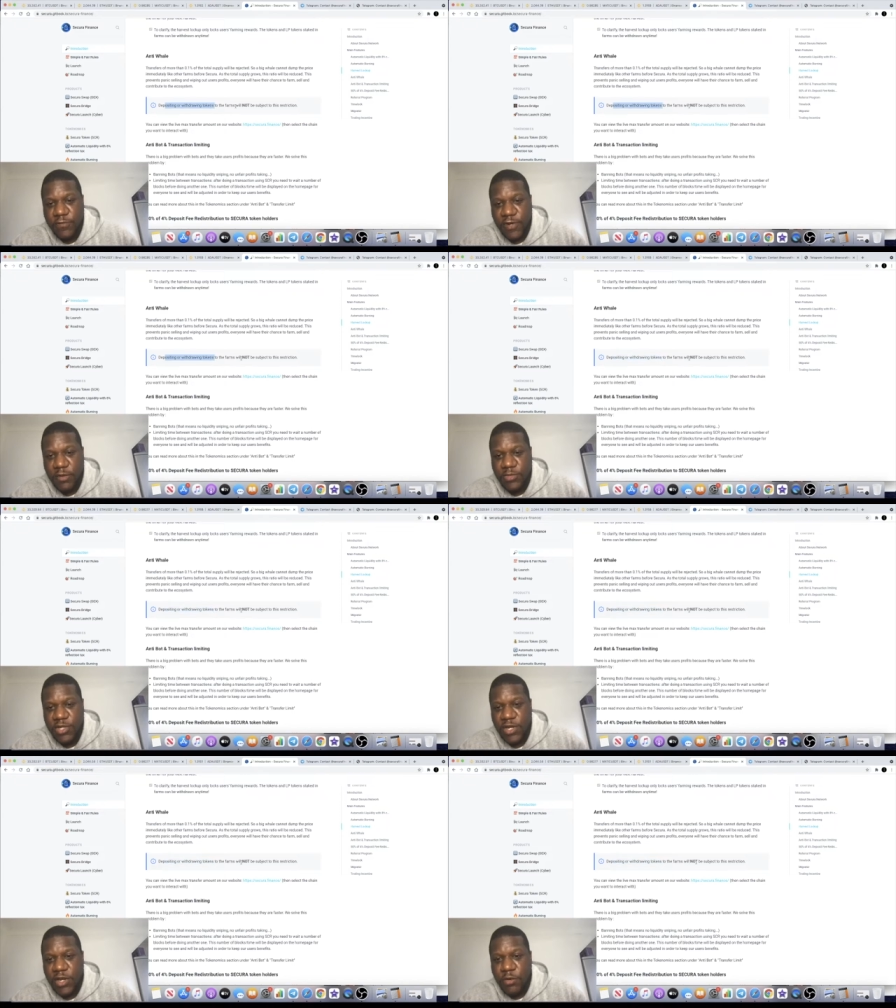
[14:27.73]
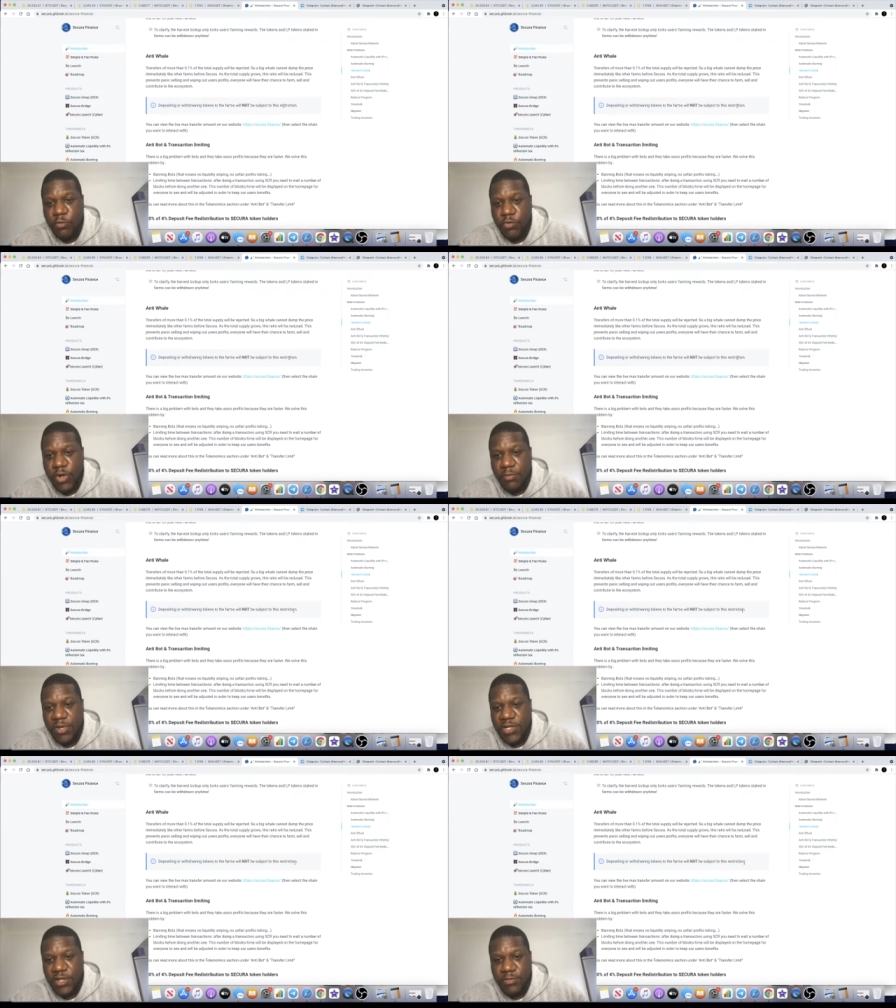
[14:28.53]
farms will not be
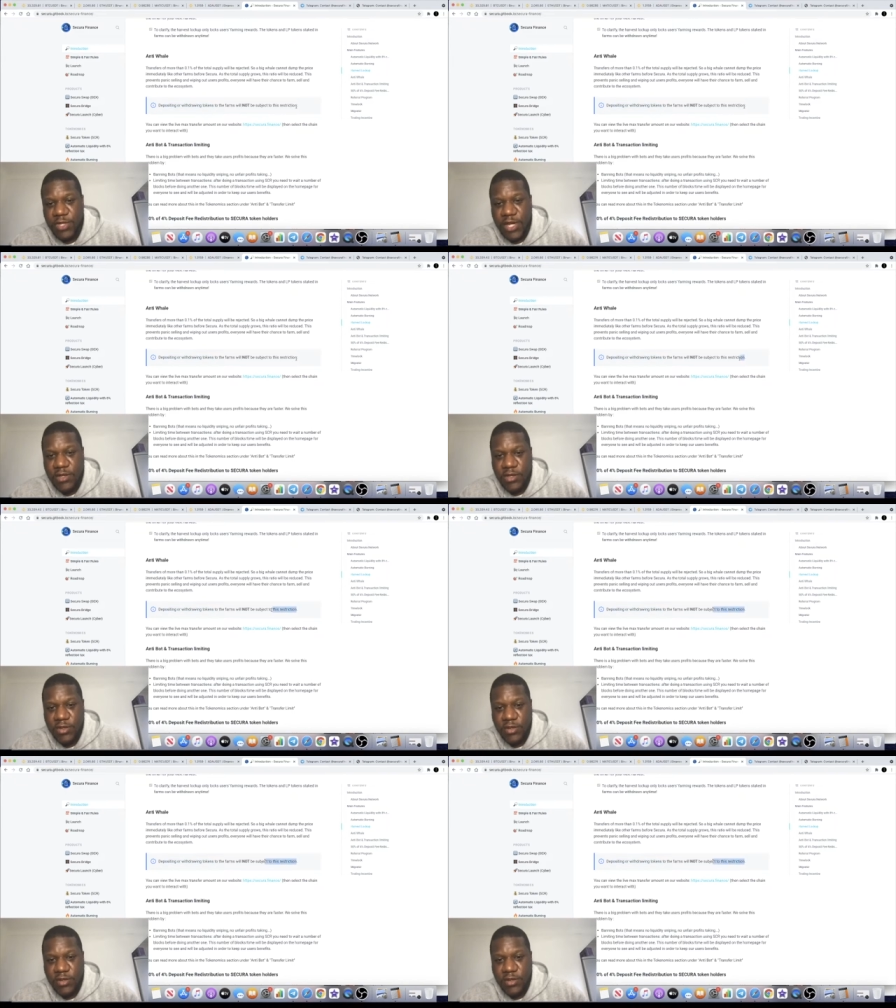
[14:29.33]
subject